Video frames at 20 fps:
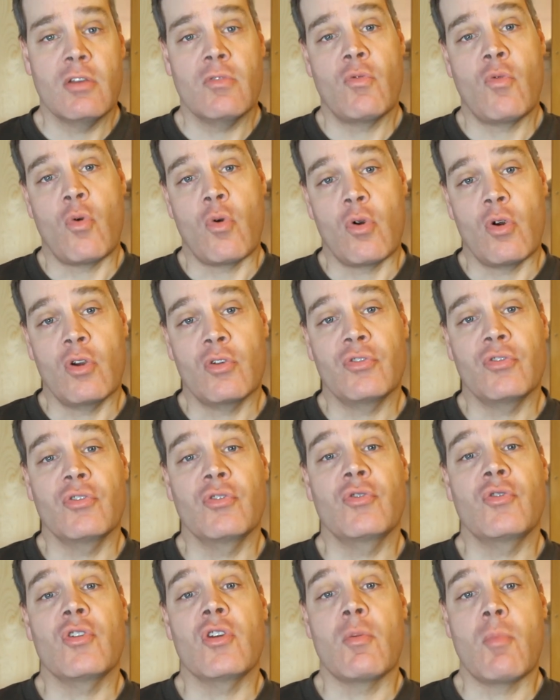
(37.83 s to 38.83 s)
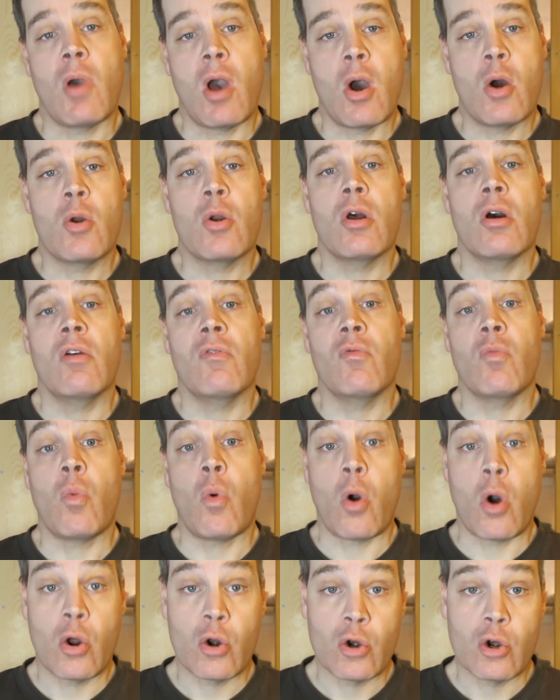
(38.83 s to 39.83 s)
of course, is the amount of
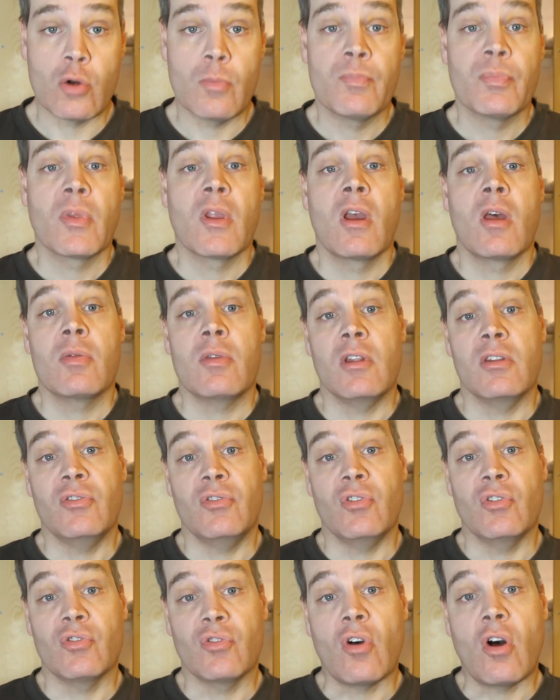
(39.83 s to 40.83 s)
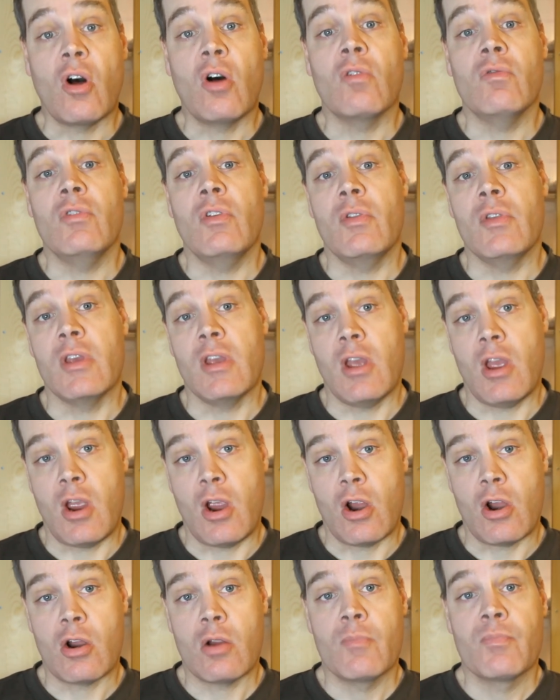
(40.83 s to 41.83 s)
water that's dissolved in the
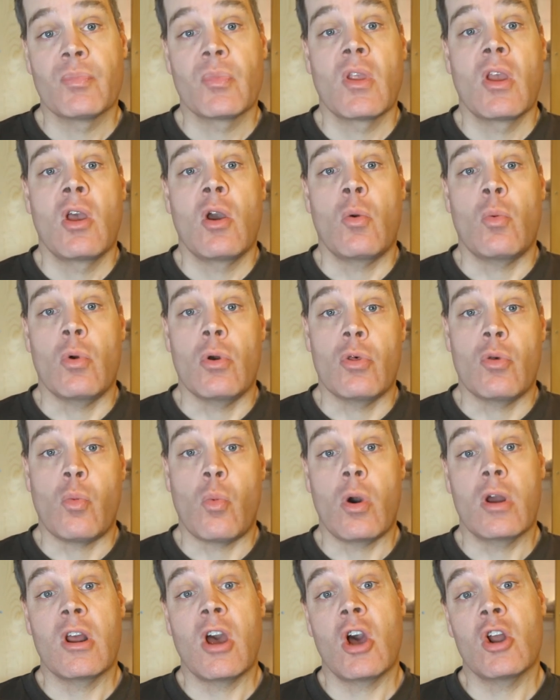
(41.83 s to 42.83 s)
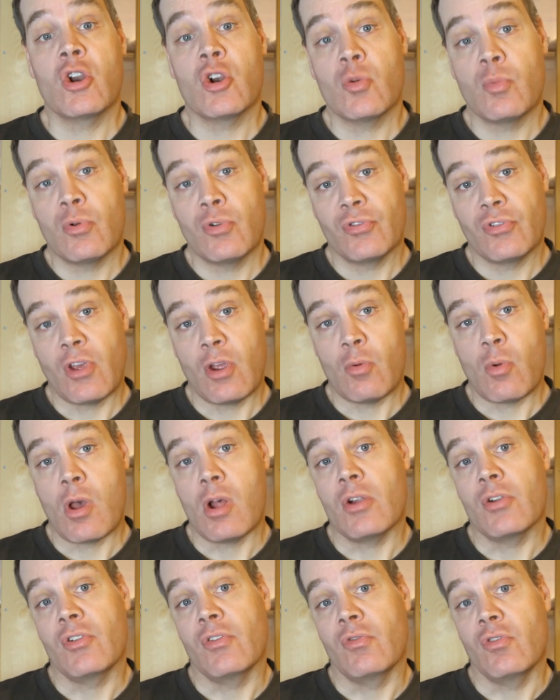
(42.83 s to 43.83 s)
air, with 100%
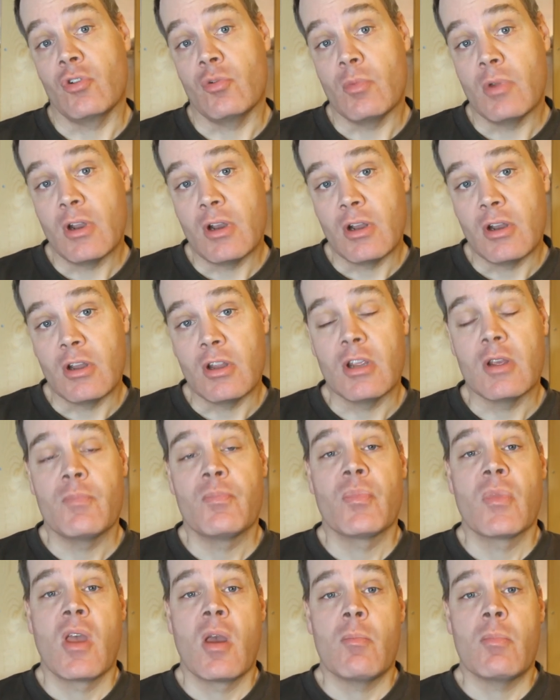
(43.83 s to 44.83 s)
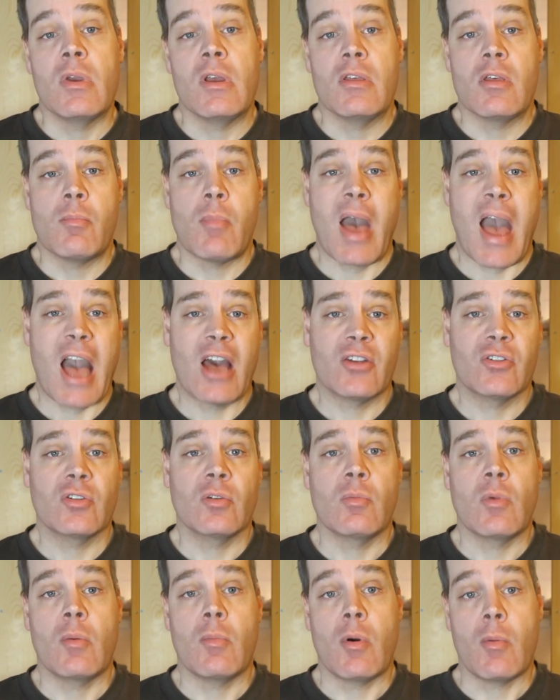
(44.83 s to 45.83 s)
relative humidity being the
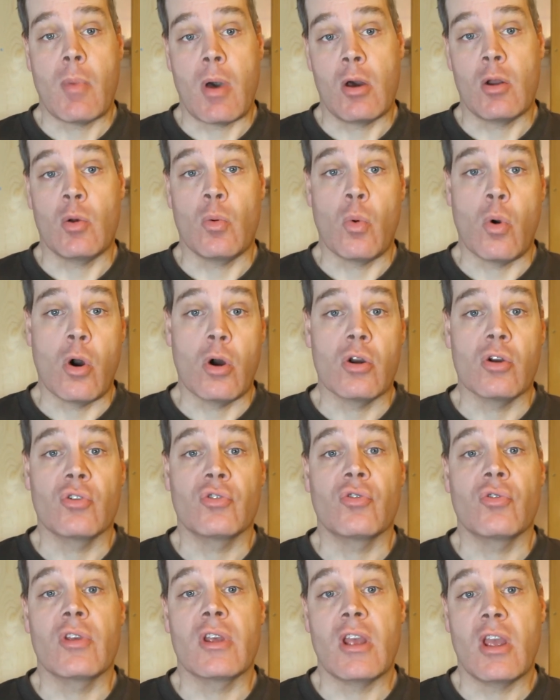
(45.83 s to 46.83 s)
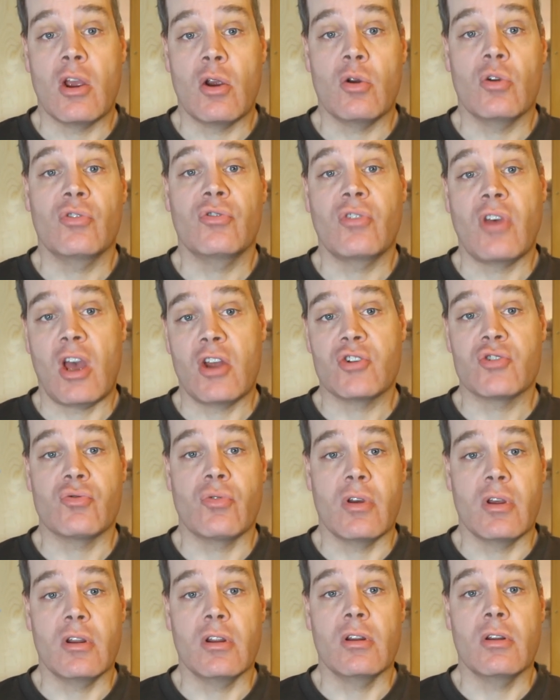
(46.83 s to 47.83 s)
maximum amount of water, so the air is
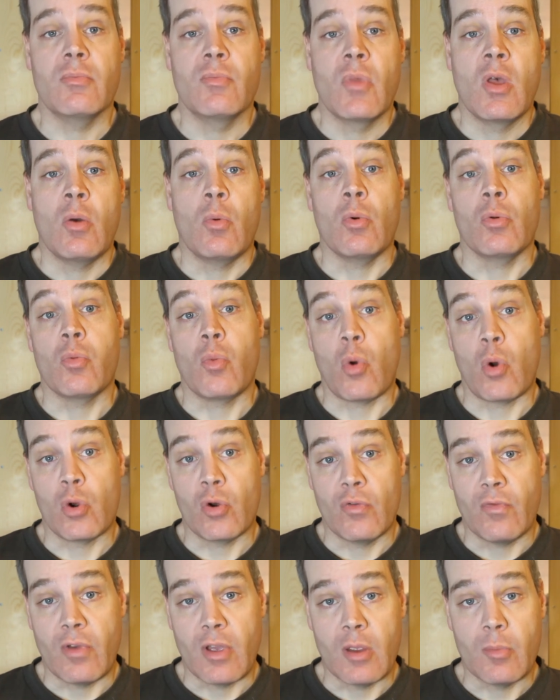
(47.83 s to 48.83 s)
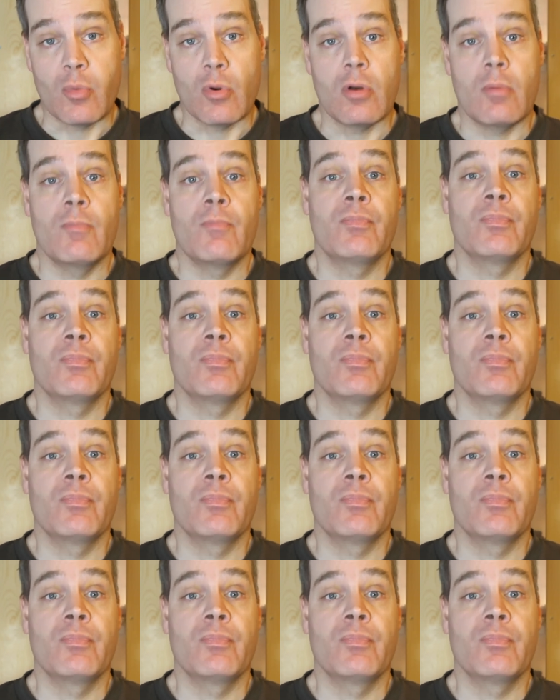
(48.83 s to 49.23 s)
saturated with water vapor.